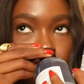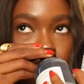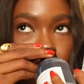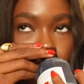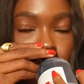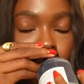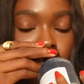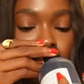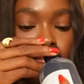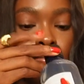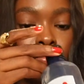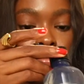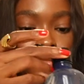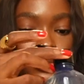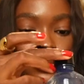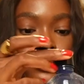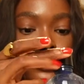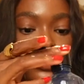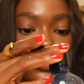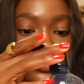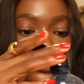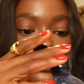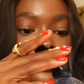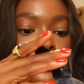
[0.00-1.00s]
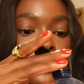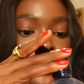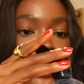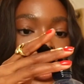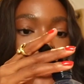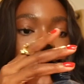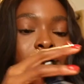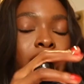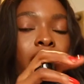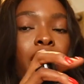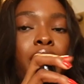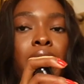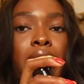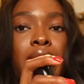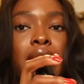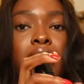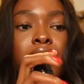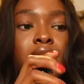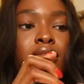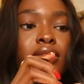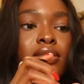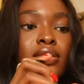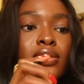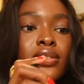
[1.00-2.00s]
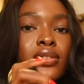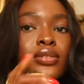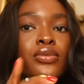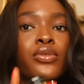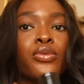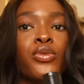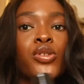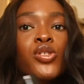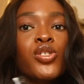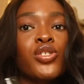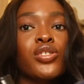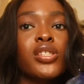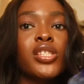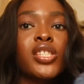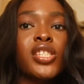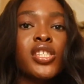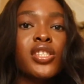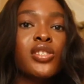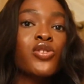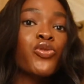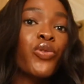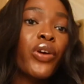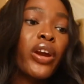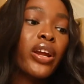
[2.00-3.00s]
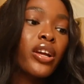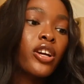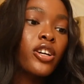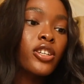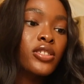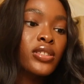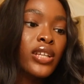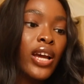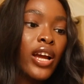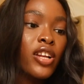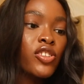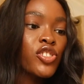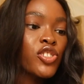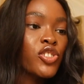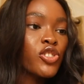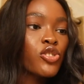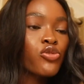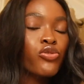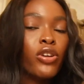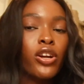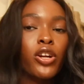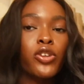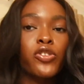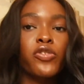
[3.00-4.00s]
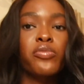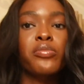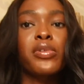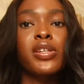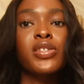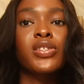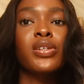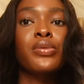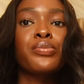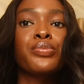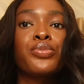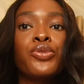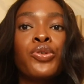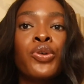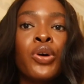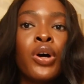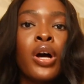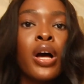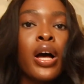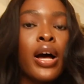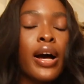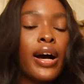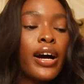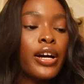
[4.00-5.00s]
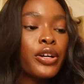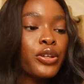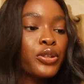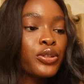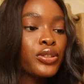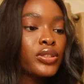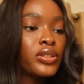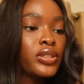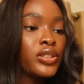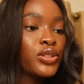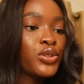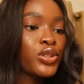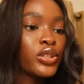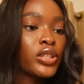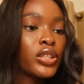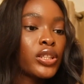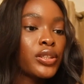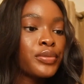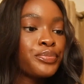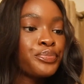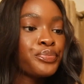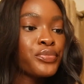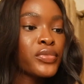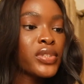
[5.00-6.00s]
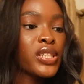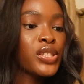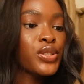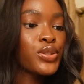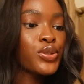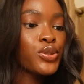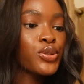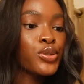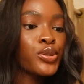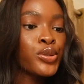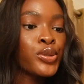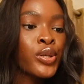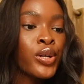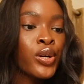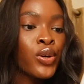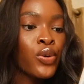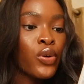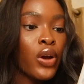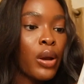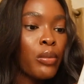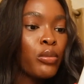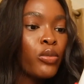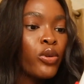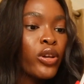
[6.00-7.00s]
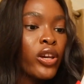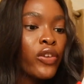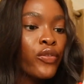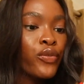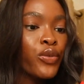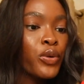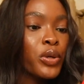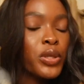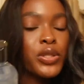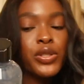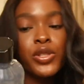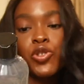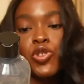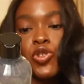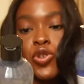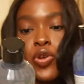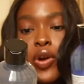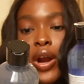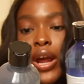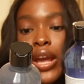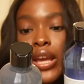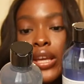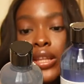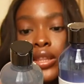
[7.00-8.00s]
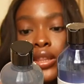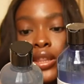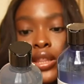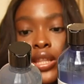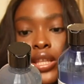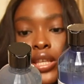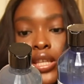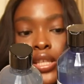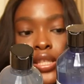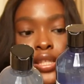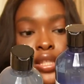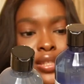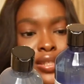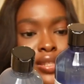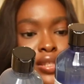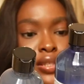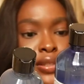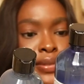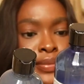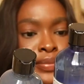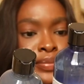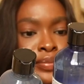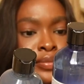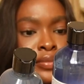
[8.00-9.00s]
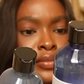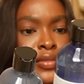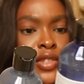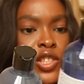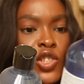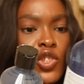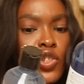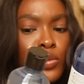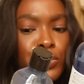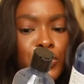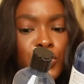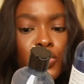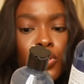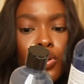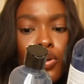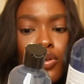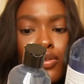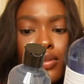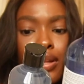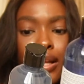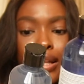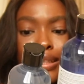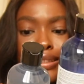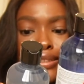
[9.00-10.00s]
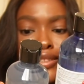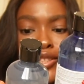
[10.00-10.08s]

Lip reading: I think I'll like it. Which, this is great because I actually just ran out of my shampoo and conditioner. So I'm looking forward to trying this. Sorbitol and